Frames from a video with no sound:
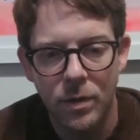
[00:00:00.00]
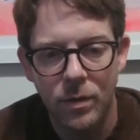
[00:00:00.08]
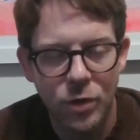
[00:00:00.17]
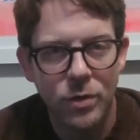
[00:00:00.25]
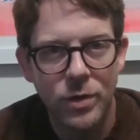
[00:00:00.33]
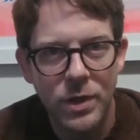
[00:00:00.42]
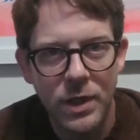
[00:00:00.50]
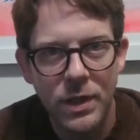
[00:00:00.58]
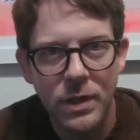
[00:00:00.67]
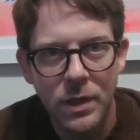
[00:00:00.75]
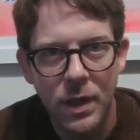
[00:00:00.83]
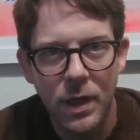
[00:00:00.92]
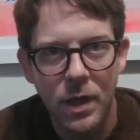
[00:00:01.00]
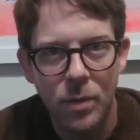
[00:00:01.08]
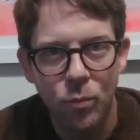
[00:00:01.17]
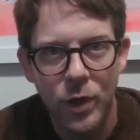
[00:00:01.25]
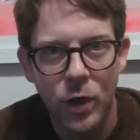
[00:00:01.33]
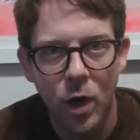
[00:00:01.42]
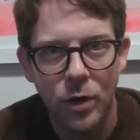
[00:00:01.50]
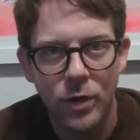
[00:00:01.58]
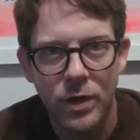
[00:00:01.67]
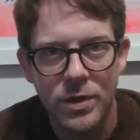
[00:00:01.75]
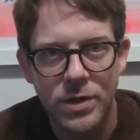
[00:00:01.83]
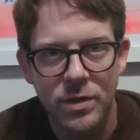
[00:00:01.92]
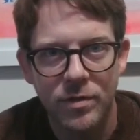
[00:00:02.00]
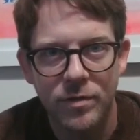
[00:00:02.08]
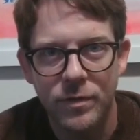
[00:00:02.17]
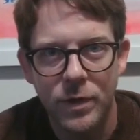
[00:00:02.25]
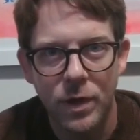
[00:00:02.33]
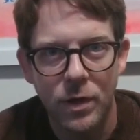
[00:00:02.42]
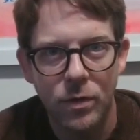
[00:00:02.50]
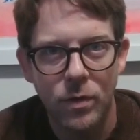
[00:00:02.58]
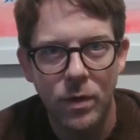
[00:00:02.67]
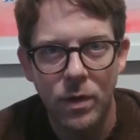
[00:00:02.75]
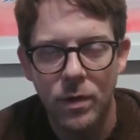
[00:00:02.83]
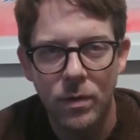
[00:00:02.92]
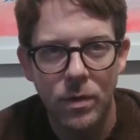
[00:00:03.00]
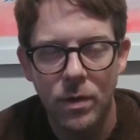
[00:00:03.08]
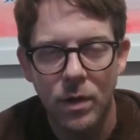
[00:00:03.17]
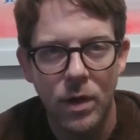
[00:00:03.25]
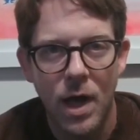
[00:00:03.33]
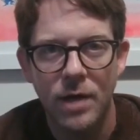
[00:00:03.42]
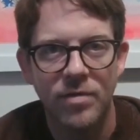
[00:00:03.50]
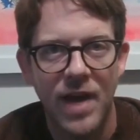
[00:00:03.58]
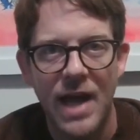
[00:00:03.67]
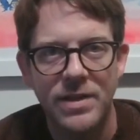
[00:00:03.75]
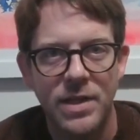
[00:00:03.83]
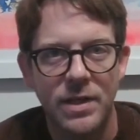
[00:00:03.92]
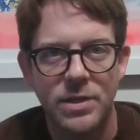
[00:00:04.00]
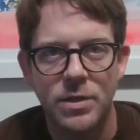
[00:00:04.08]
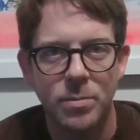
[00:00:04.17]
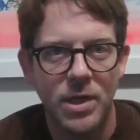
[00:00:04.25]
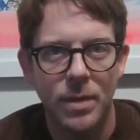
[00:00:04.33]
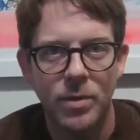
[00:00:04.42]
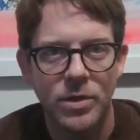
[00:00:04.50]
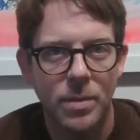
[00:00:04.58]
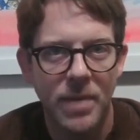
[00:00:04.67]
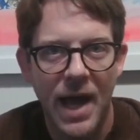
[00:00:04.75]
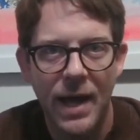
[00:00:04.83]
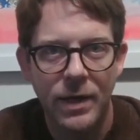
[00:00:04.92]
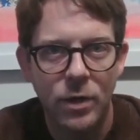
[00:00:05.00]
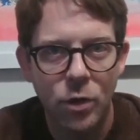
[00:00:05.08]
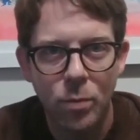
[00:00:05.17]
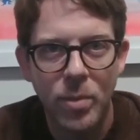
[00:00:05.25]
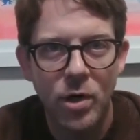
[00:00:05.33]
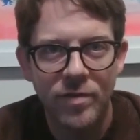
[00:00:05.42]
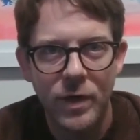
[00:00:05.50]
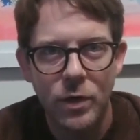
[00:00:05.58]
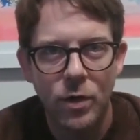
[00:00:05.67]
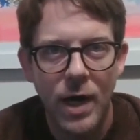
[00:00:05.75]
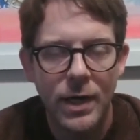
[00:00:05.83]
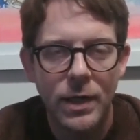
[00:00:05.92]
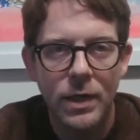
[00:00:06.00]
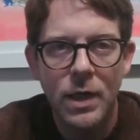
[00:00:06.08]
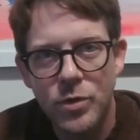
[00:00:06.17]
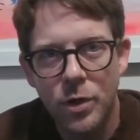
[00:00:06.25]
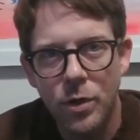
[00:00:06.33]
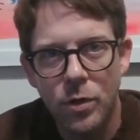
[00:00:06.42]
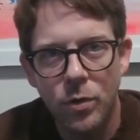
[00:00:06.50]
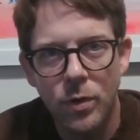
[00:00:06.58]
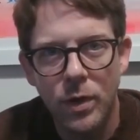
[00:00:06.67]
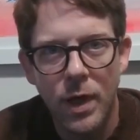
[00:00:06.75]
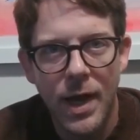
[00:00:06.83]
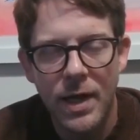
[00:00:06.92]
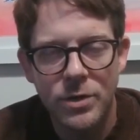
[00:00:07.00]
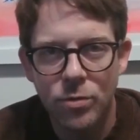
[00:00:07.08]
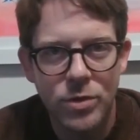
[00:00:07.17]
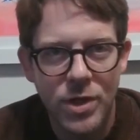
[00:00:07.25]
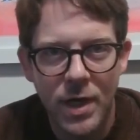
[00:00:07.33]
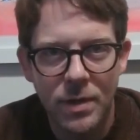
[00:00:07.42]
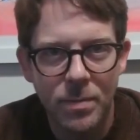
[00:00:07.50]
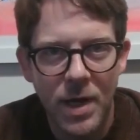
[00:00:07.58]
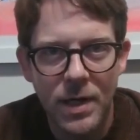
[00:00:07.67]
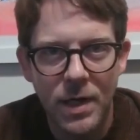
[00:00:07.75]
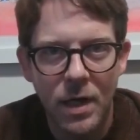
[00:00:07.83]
certainty, regardless of, a lot of assets to be able to back it or perfect credit. So as you said, many